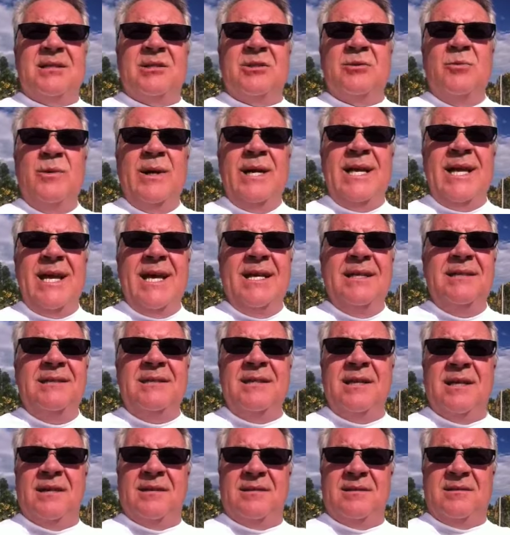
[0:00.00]
a sweet
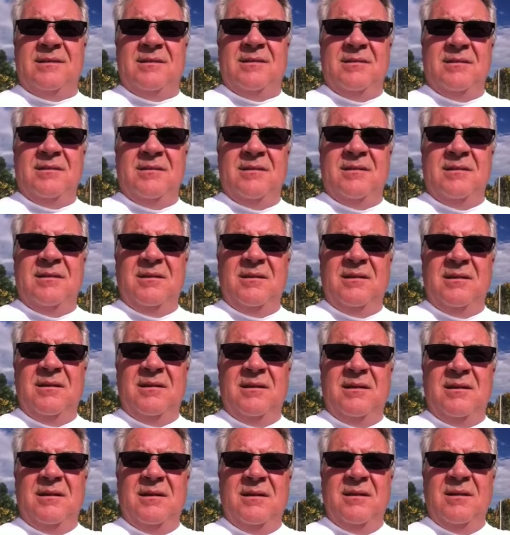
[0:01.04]
incense.
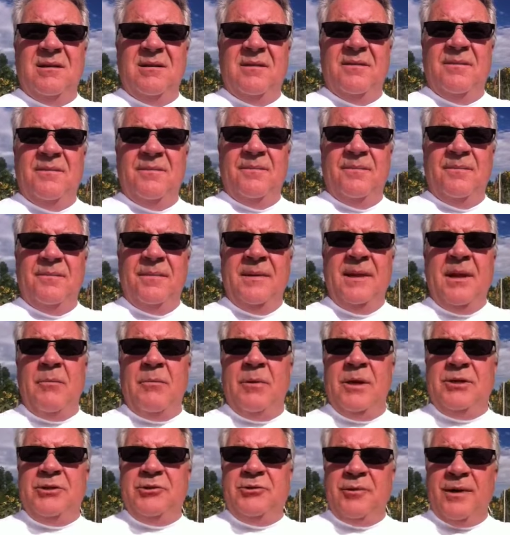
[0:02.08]
That
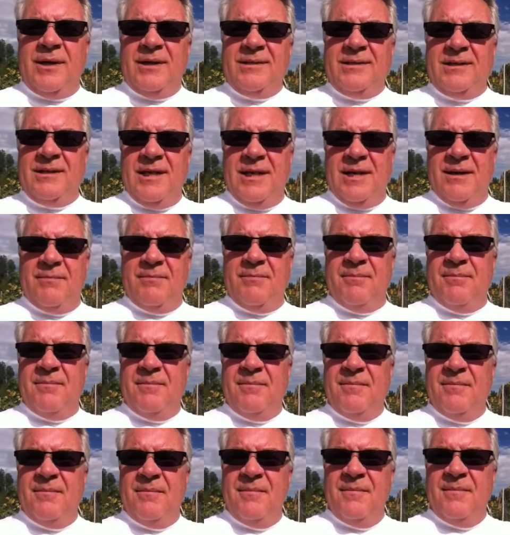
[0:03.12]
we trust him.
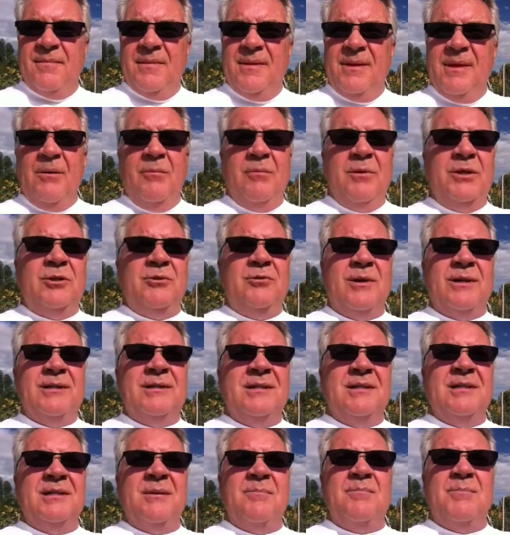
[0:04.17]
That we
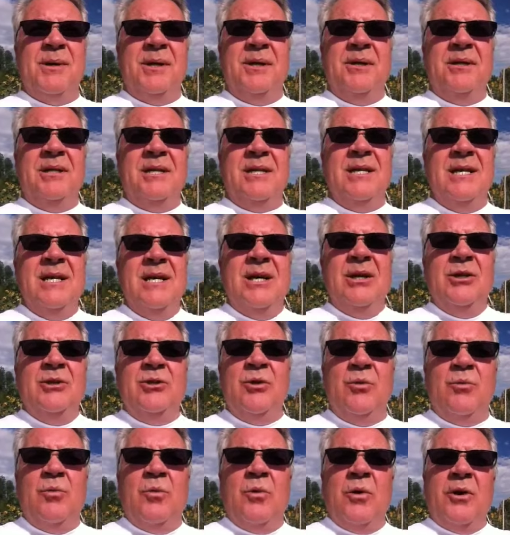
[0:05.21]
trust his ability
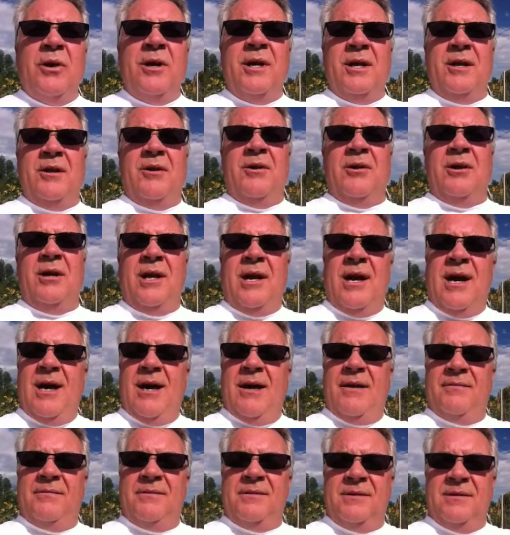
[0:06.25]
to work in our
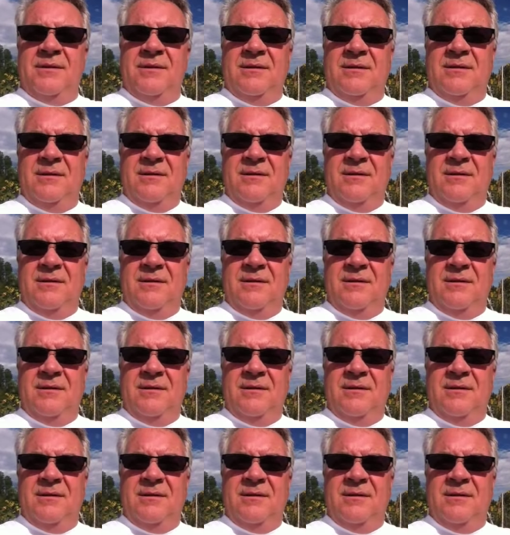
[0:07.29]
lives.